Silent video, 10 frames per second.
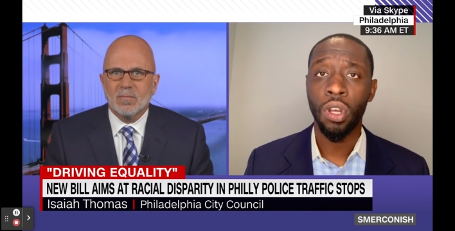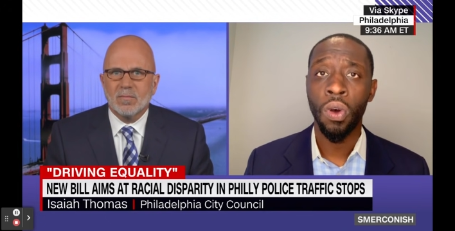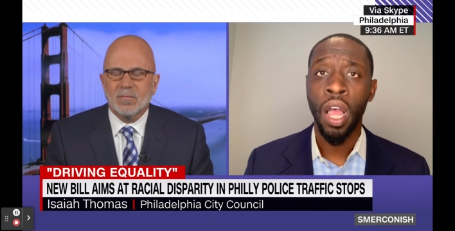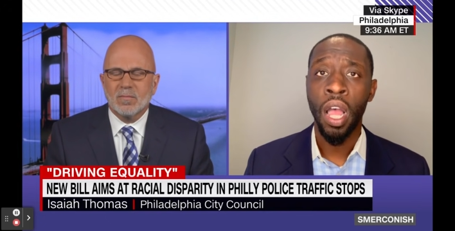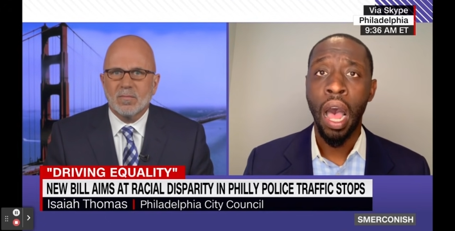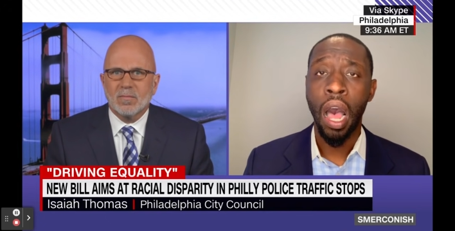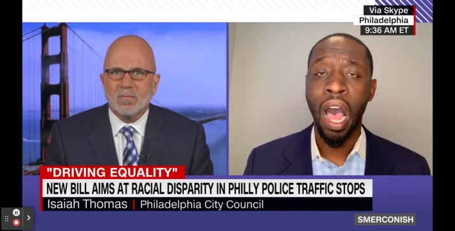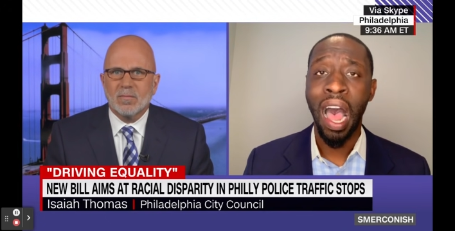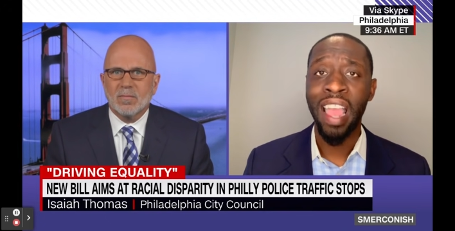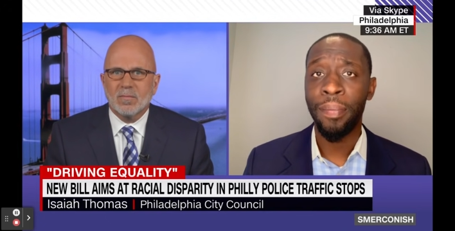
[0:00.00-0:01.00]
Speaker 1: So
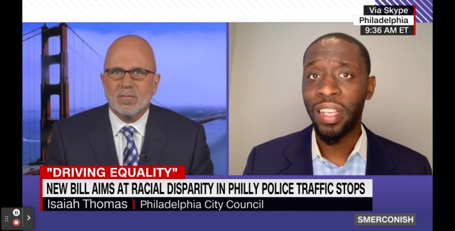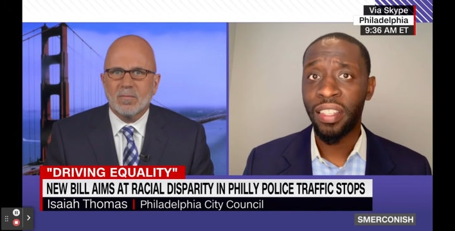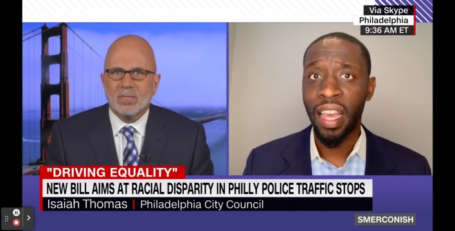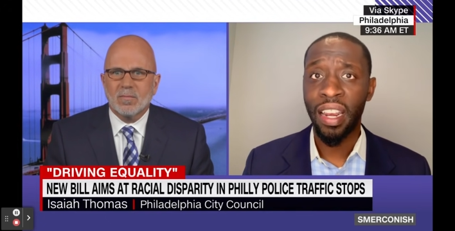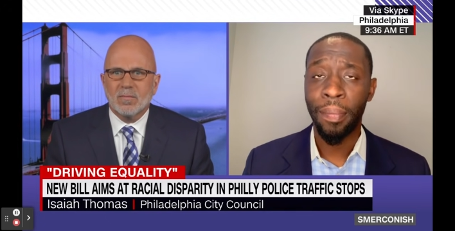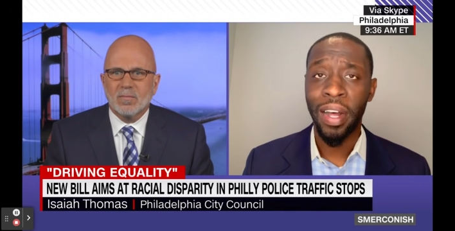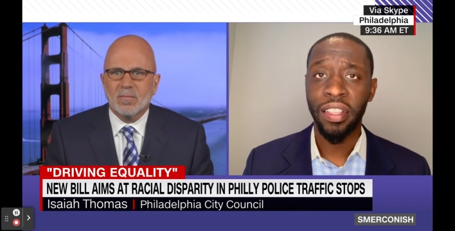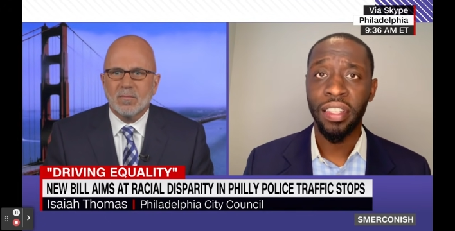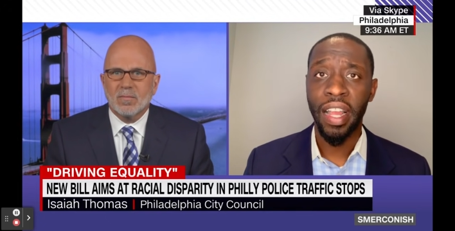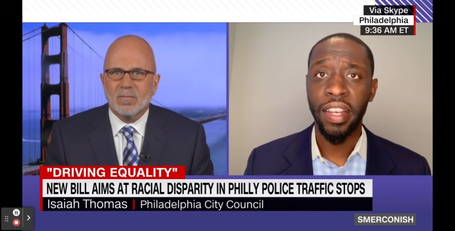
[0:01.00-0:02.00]
uh, I am excited
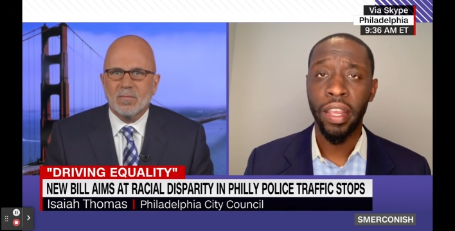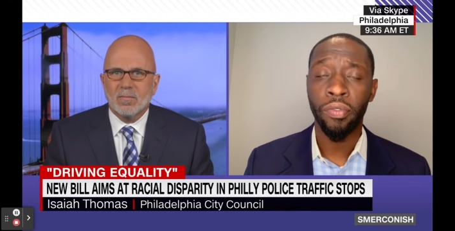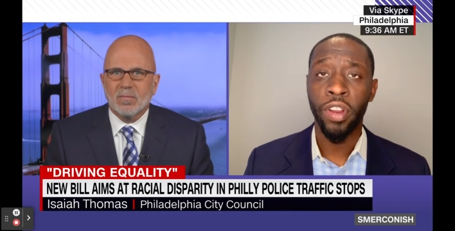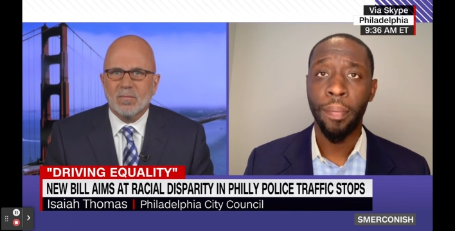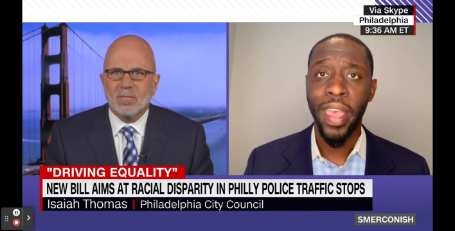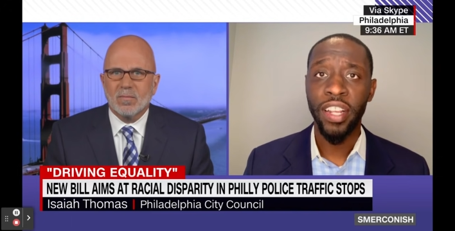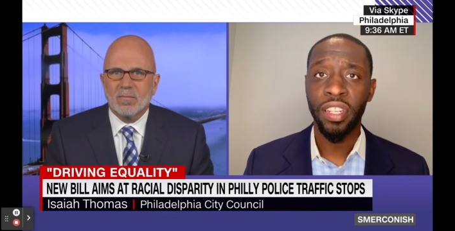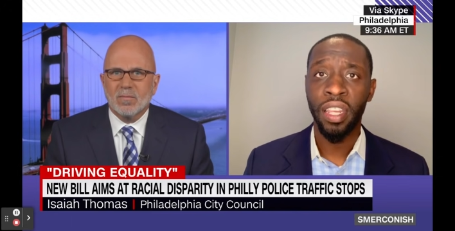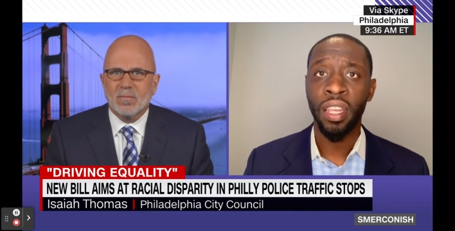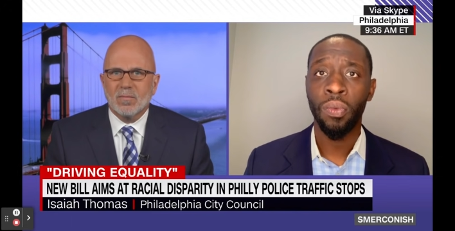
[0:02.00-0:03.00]
about this idea of
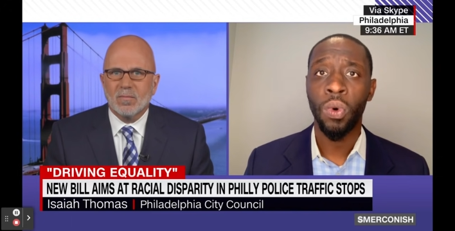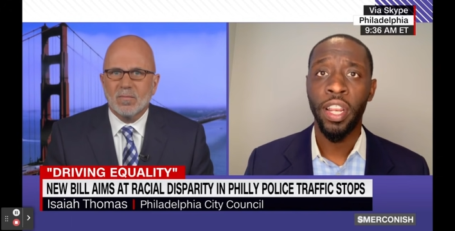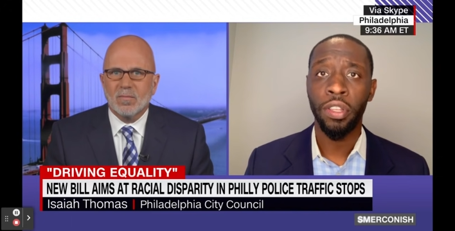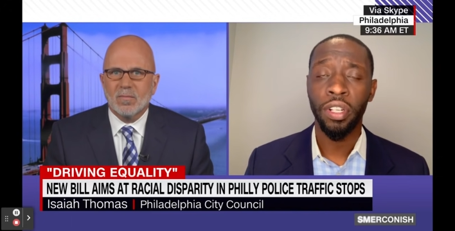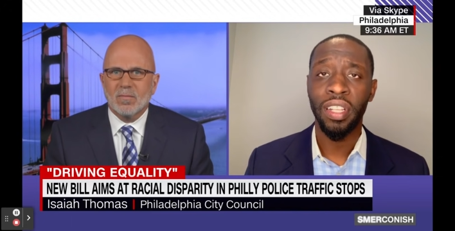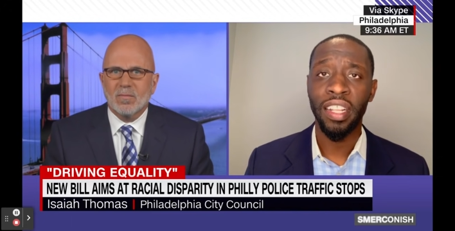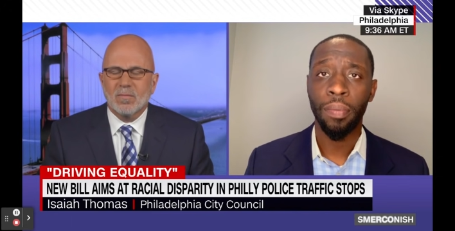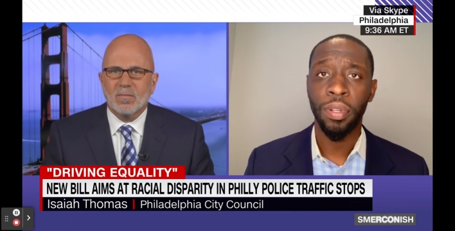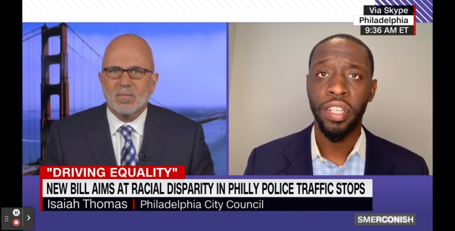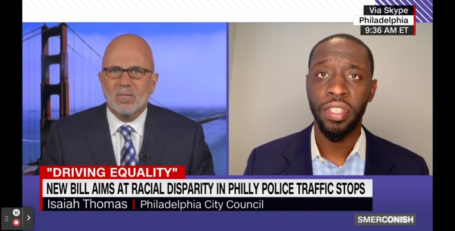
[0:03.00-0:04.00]
reimagining what it looks
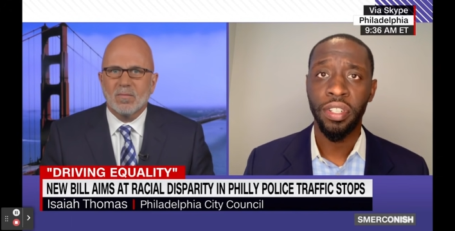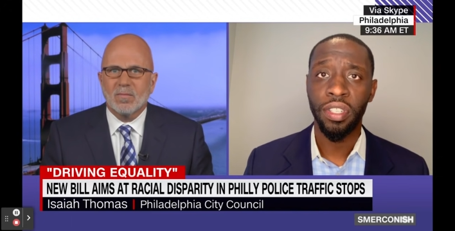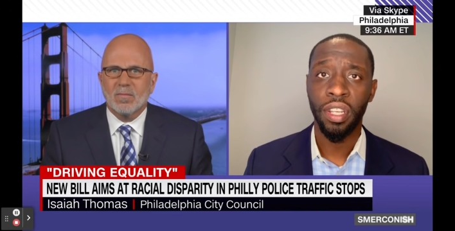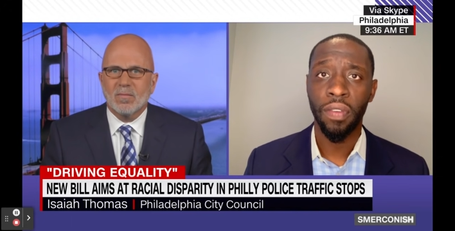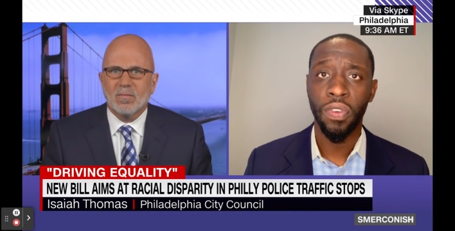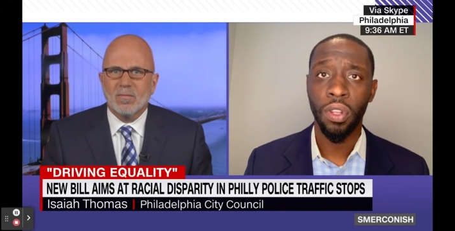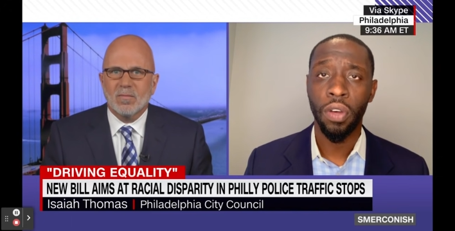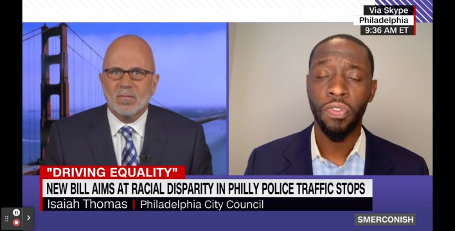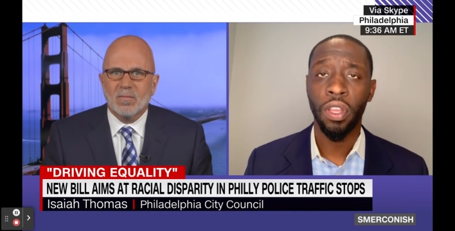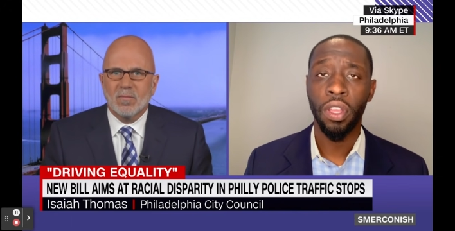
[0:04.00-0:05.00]
like to police in the city of
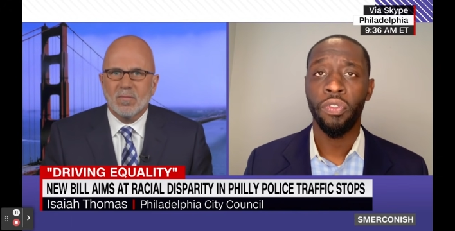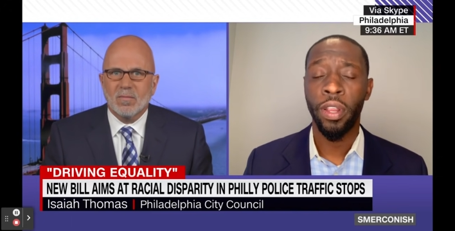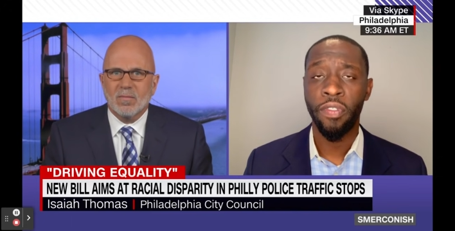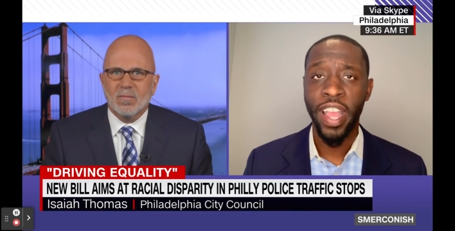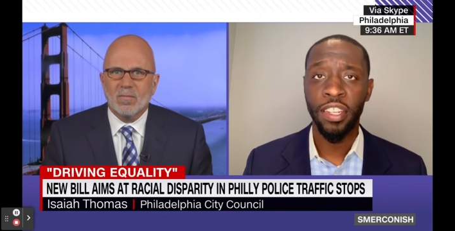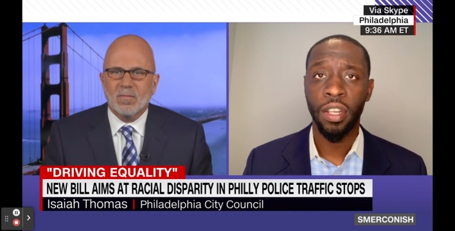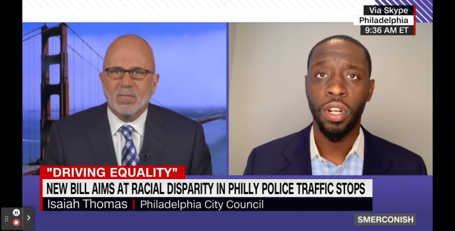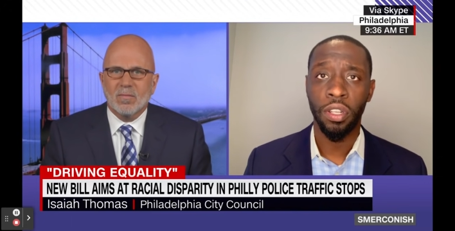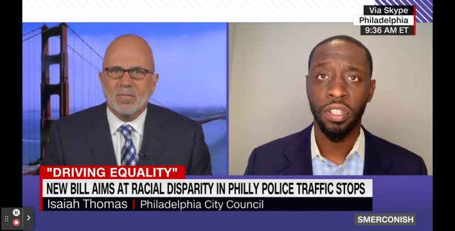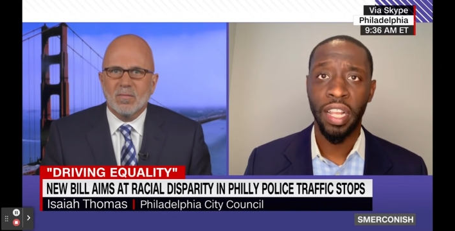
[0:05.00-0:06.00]
Philadelphia,
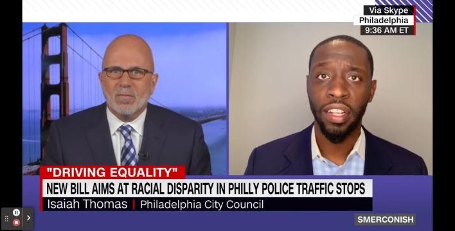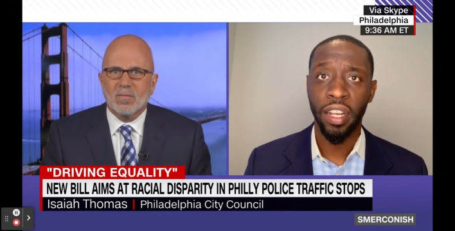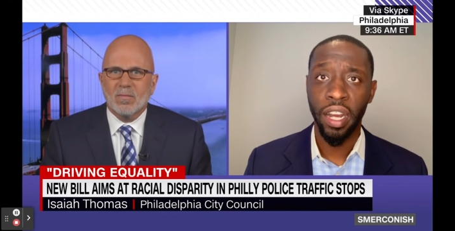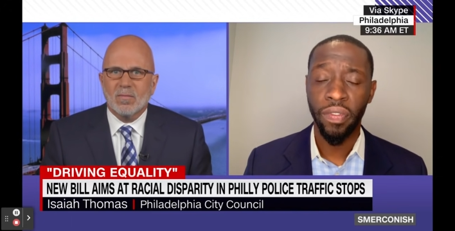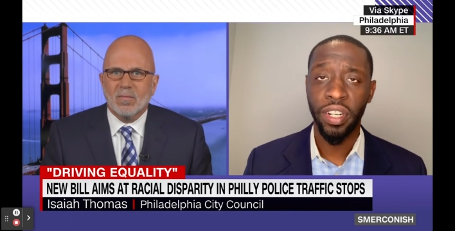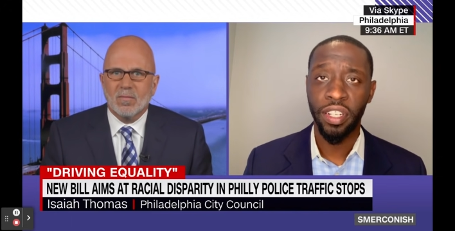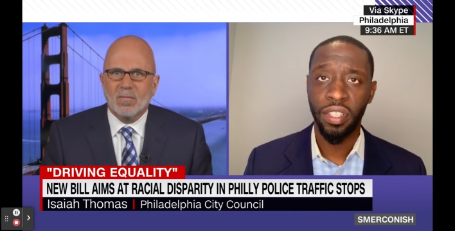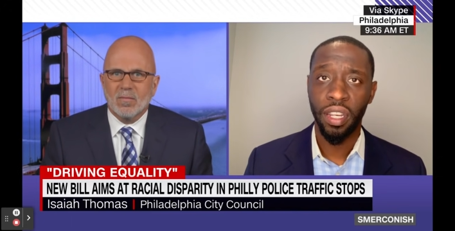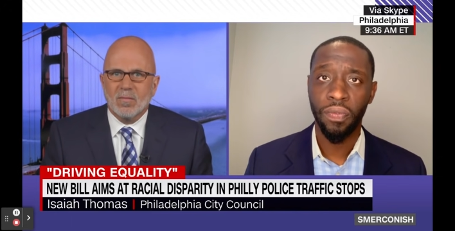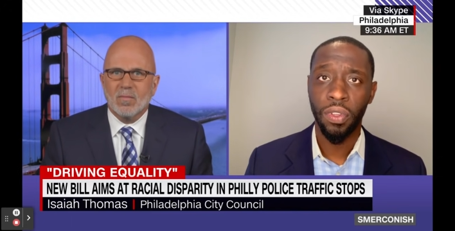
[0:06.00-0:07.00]
reimagining what it looks like to govern
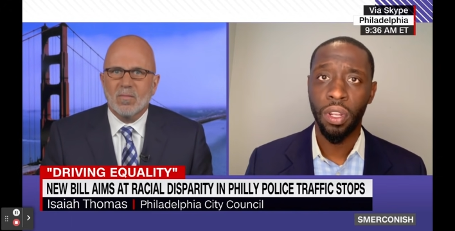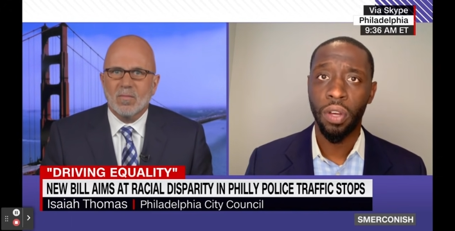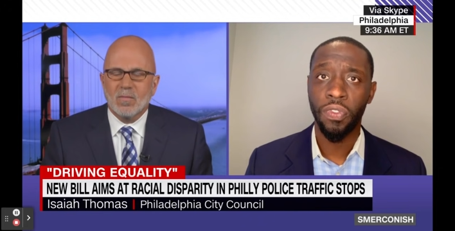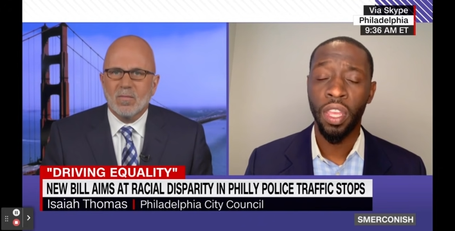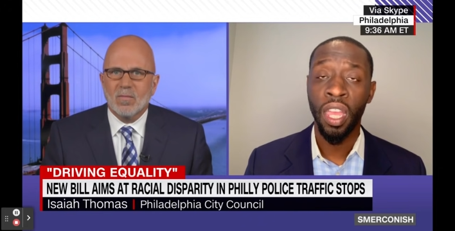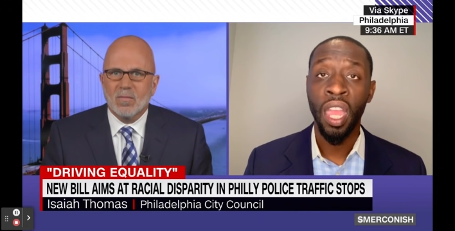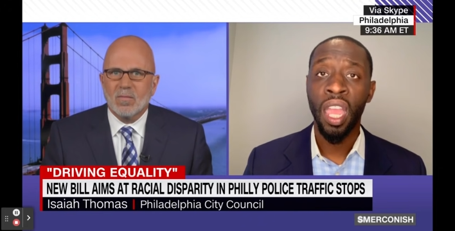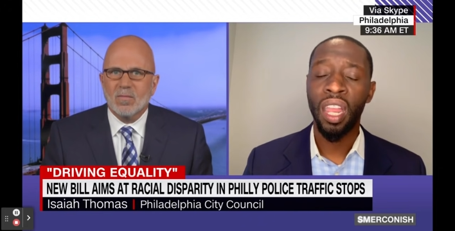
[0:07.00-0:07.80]
in the city of Philadelphia.